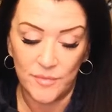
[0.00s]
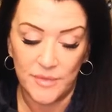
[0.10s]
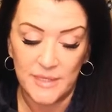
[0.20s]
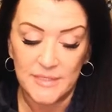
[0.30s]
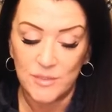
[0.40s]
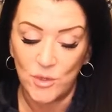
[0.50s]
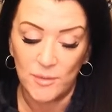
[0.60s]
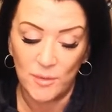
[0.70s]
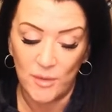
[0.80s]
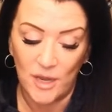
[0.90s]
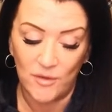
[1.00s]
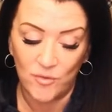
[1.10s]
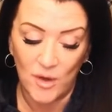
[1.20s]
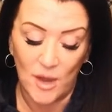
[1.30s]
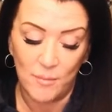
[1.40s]
this is going to be read
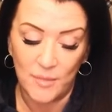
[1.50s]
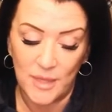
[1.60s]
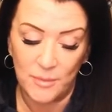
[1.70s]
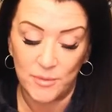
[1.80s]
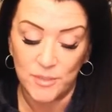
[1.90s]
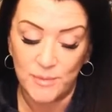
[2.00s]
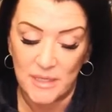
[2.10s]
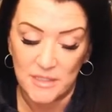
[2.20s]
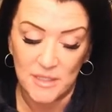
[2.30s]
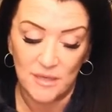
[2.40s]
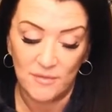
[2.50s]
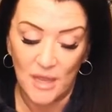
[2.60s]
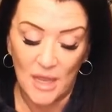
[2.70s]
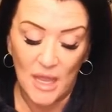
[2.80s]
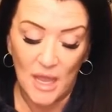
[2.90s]
from the perspective
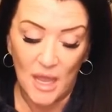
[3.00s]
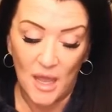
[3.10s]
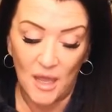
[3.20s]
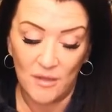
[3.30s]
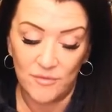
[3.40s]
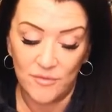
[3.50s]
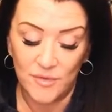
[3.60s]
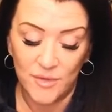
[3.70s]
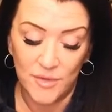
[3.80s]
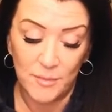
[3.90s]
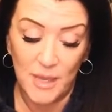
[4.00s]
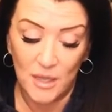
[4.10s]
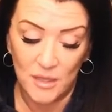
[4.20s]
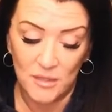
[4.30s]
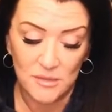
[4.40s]
of the
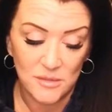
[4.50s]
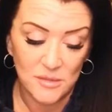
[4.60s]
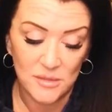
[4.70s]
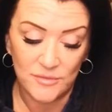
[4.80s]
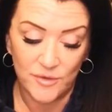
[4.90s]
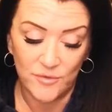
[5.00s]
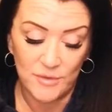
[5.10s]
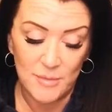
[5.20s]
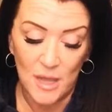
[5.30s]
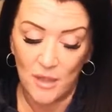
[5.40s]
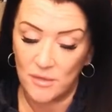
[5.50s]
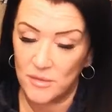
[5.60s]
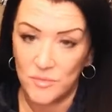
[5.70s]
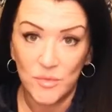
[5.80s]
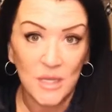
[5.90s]
male. If you're female,
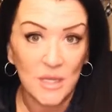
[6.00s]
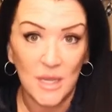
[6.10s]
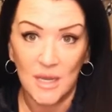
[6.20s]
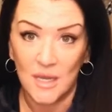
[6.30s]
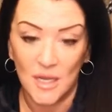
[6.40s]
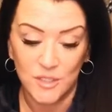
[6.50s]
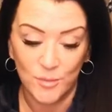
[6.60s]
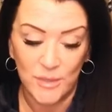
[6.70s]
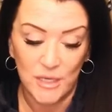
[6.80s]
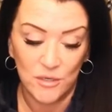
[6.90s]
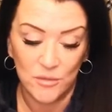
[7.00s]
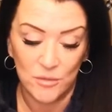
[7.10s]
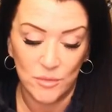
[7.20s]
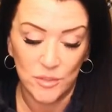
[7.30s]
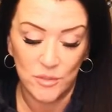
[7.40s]
it can also be you.
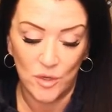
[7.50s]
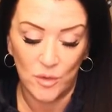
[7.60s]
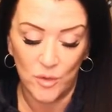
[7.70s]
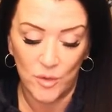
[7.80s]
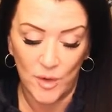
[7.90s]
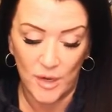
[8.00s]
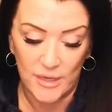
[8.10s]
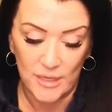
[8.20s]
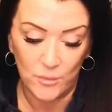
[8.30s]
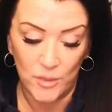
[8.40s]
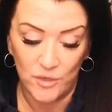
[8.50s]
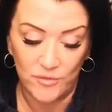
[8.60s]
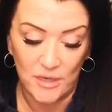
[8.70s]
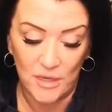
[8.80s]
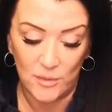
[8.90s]
You know who you are, get in where you
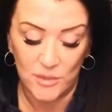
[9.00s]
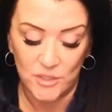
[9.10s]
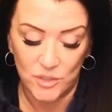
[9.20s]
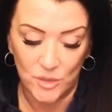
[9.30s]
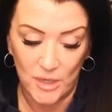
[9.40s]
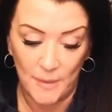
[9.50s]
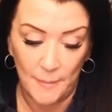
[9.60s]
fit in with the story.